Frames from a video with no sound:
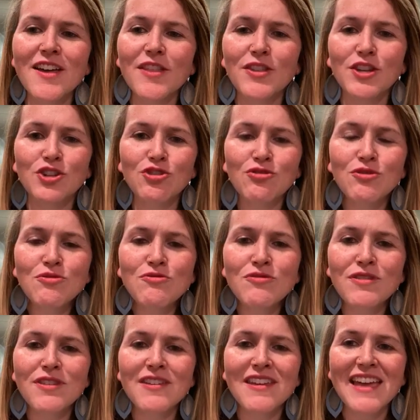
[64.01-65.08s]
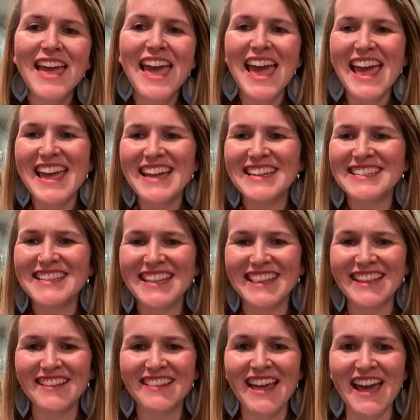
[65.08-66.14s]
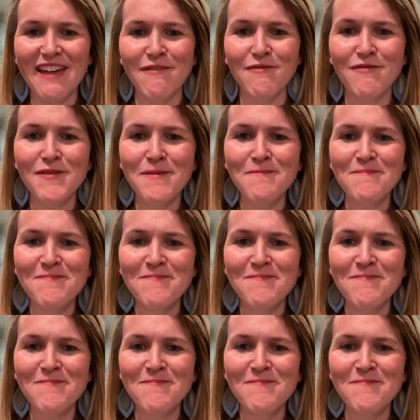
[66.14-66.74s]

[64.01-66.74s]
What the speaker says: the truth, and the life."